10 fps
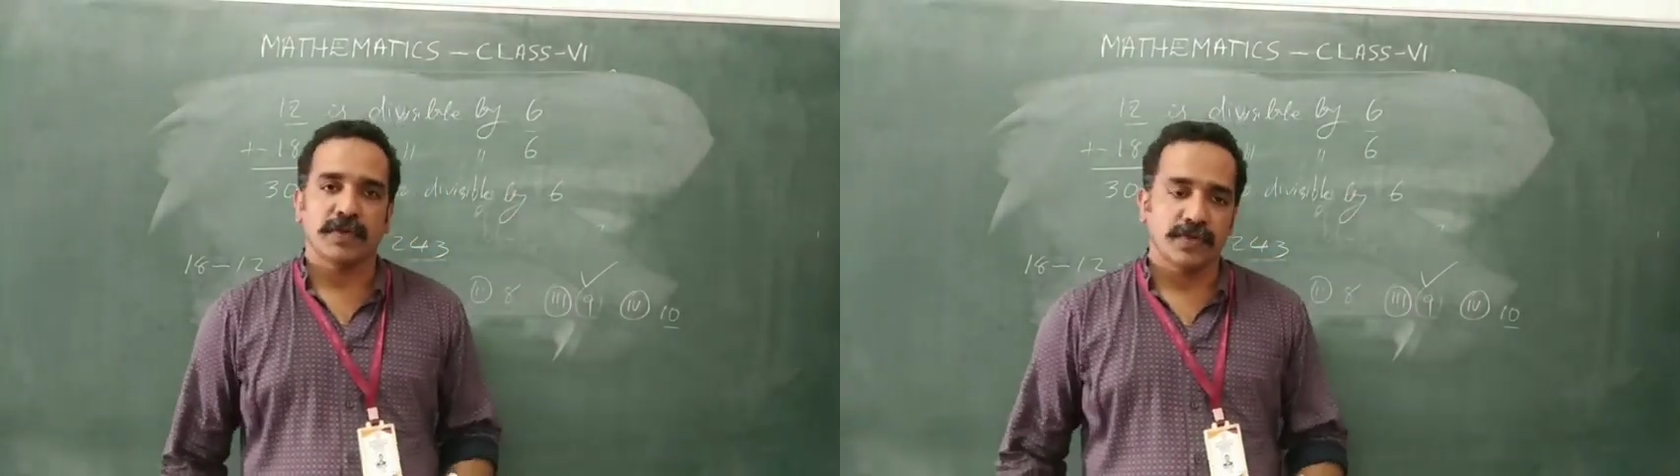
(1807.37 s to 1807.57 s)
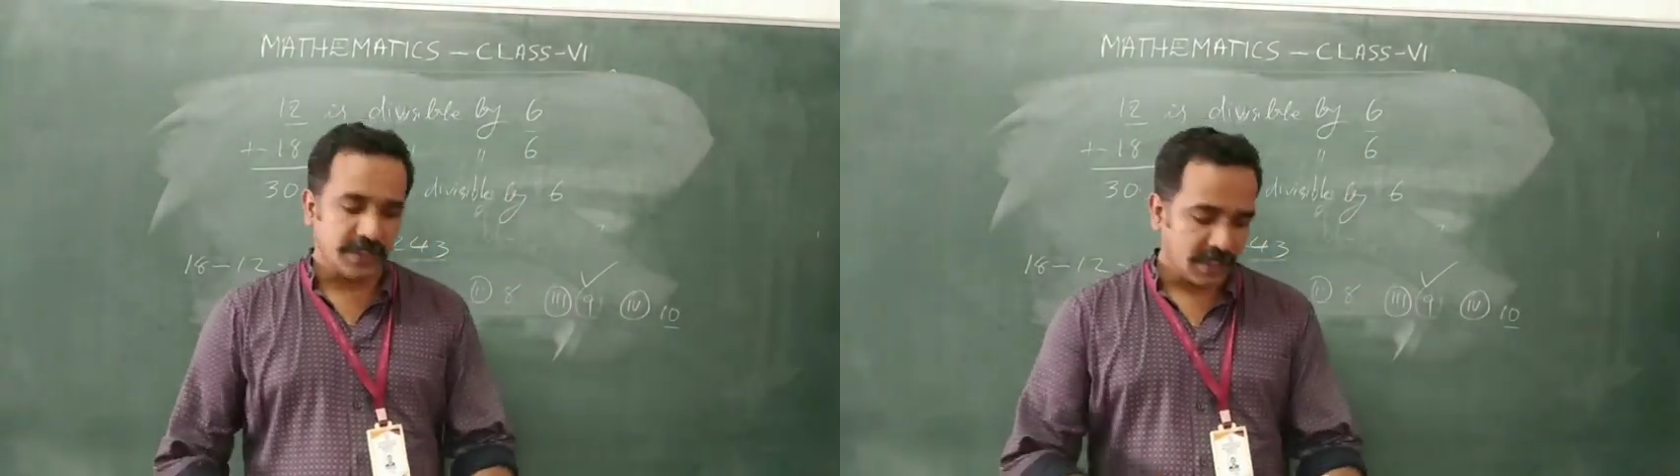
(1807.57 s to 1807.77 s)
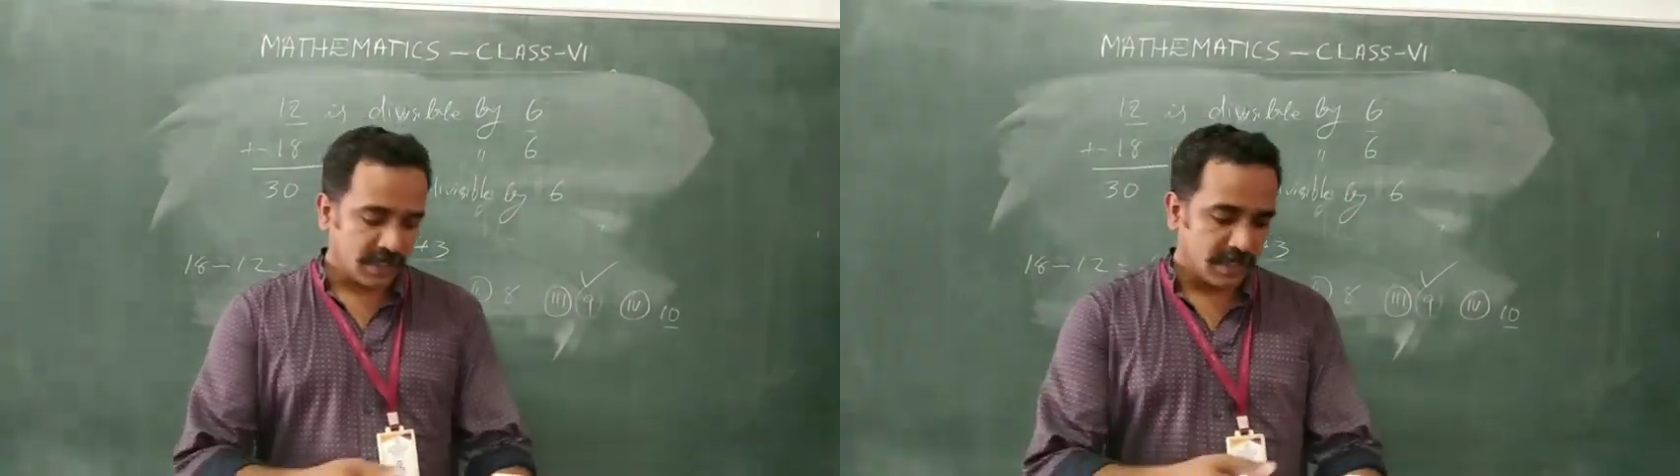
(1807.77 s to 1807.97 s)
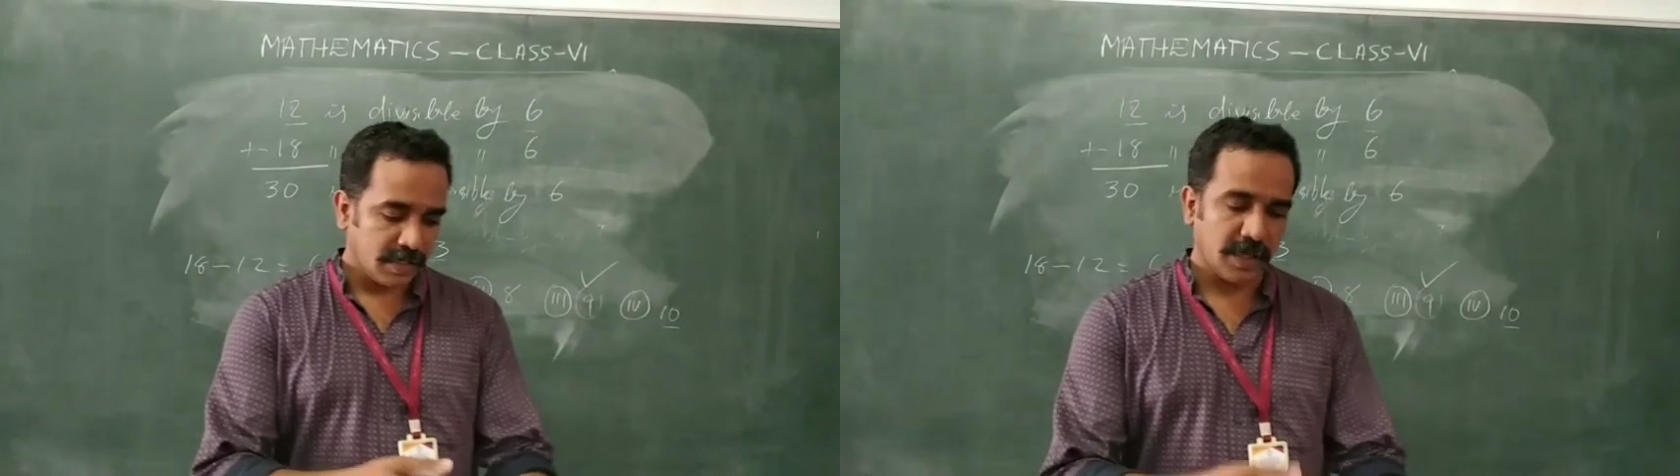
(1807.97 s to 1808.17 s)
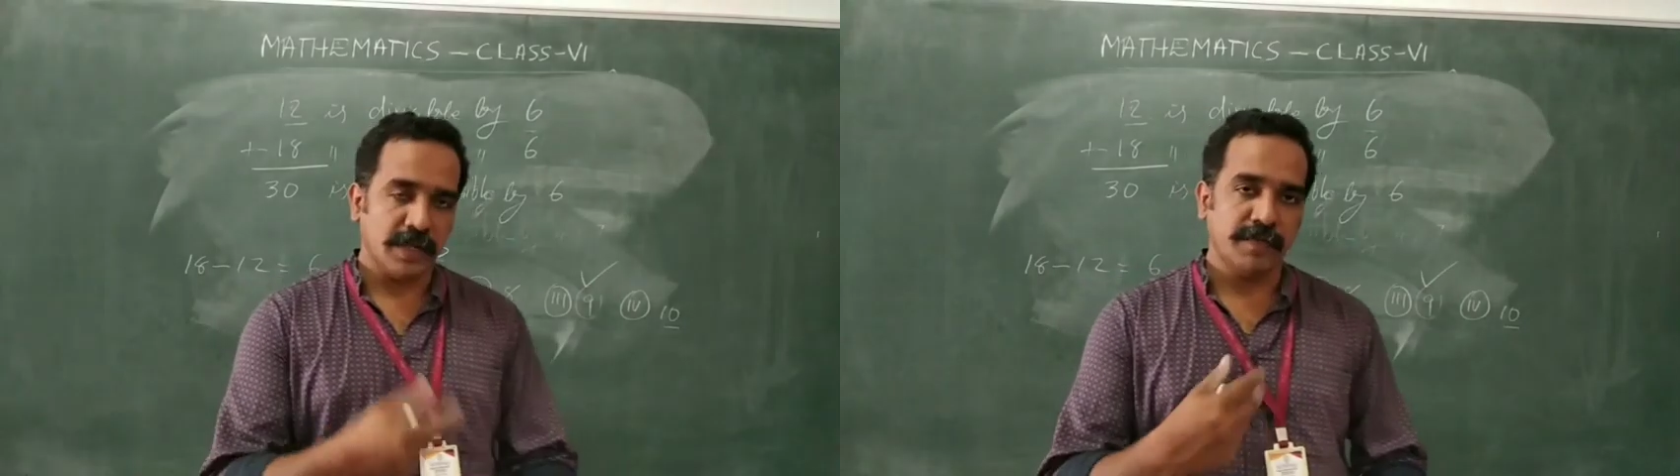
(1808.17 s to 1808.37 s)
You check,
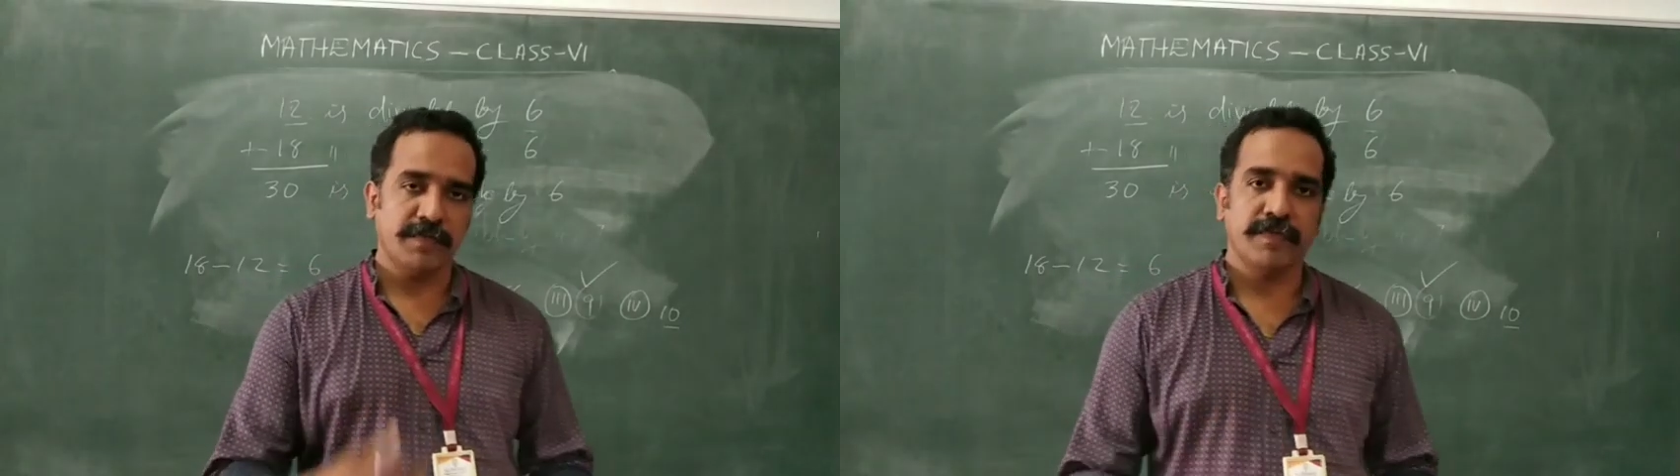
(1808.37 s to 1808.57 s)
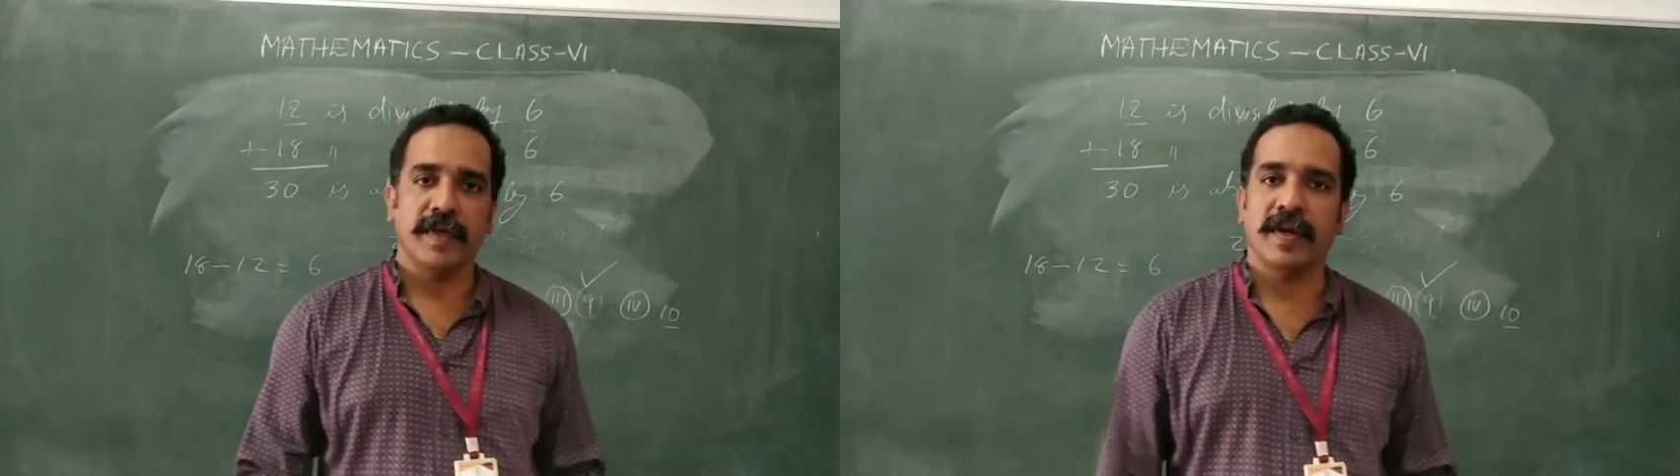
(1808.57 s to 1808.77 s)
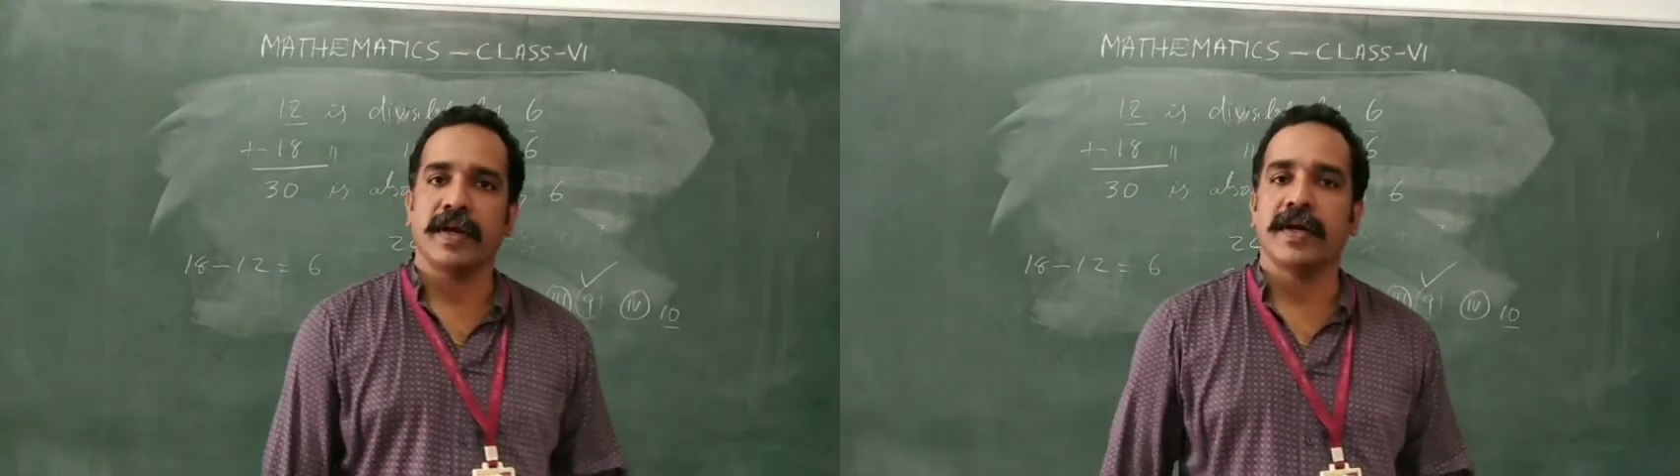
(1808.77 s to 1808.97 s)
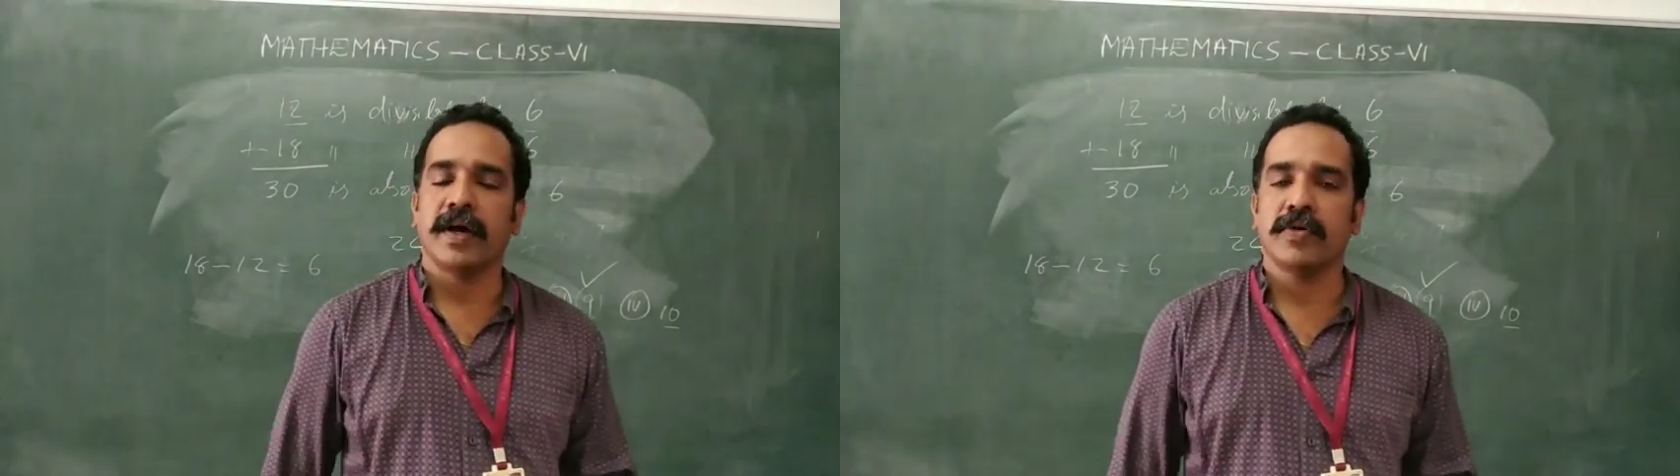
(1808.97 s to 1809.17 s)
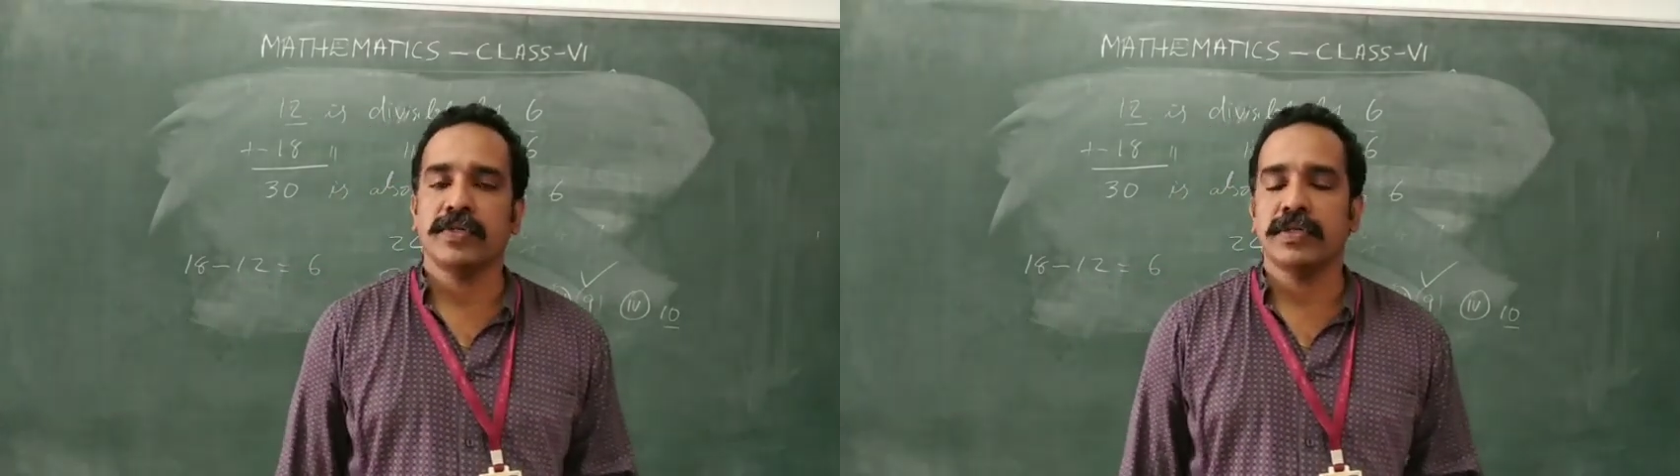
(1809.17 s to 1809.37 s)
and if any
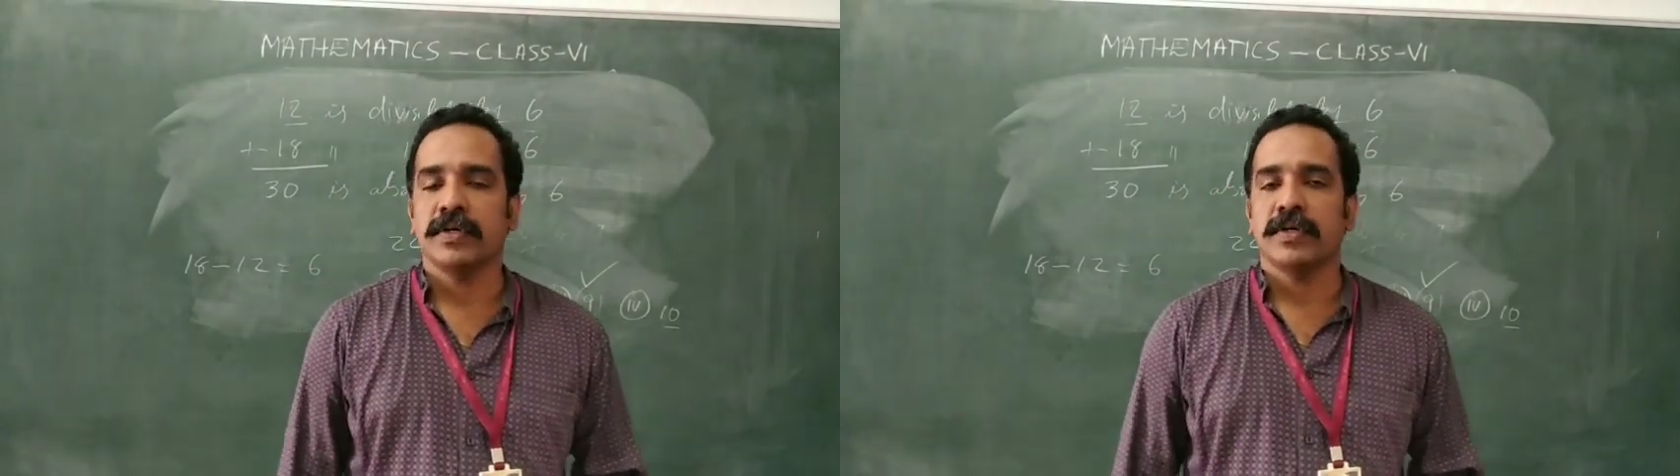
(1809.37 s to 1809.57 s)
doubt,